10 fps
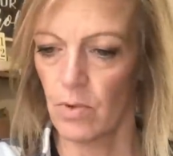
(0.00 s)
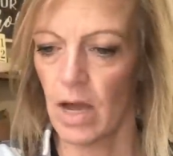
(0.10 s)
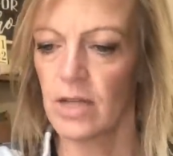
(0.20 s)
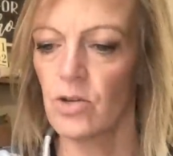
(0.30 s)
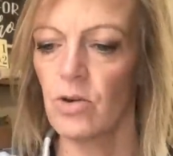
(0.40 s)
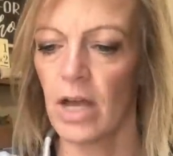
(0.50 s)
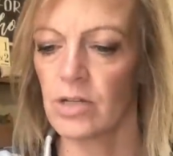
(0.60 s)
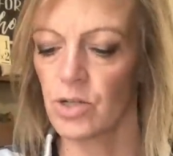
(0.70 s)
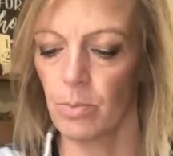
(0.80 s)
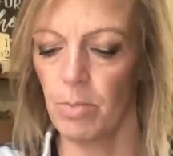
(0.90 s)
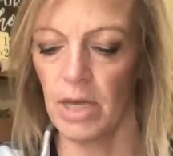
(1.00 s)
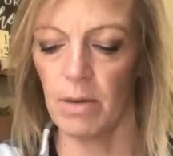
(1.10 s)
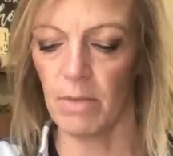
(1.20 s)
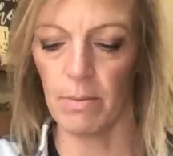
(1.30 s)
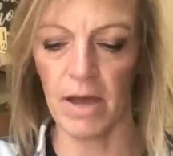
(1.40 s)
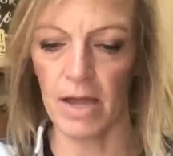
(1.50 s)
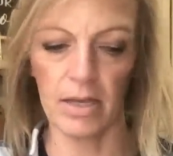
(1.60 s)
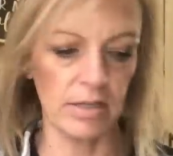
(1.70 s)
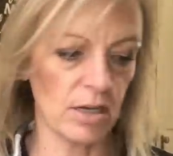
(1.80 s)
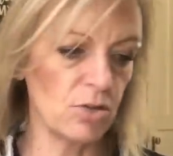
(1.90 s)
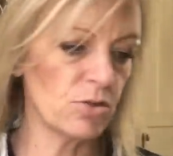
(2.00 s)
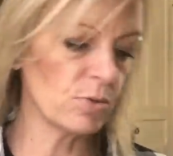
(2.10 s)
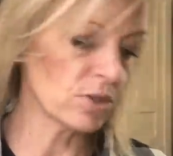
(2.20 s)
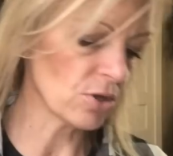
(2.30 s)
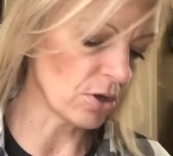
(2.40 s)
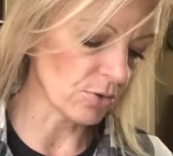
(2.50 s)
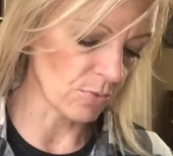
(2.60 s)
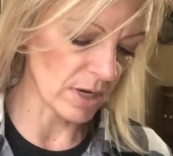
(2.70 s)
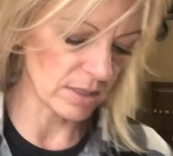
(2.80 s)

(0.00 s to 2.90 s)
I don't actually pin my backings. I use what's called a red